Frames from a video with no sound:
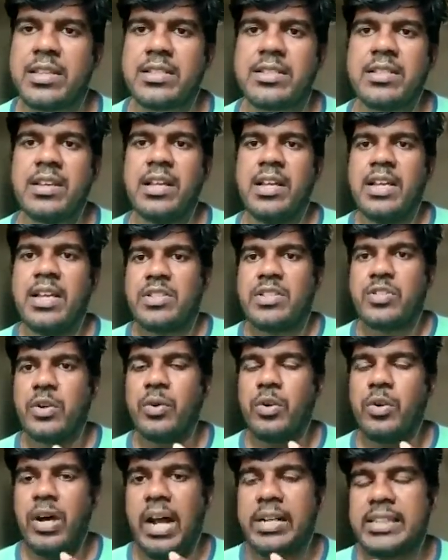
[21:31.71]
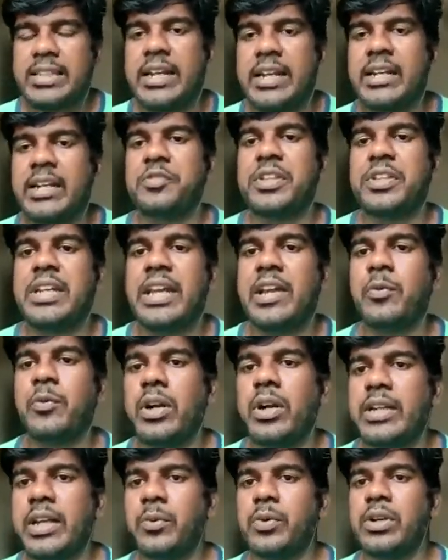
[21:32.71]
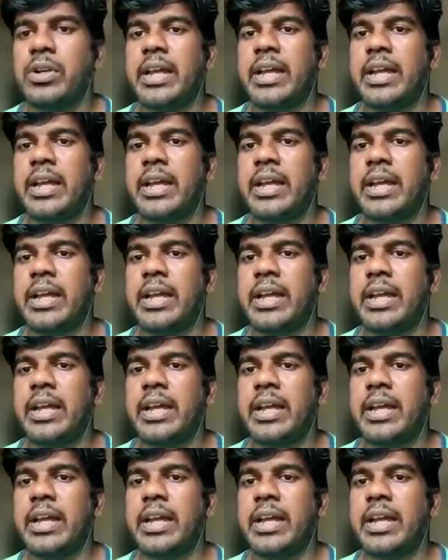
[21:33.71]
So at the end of the day, what I would like to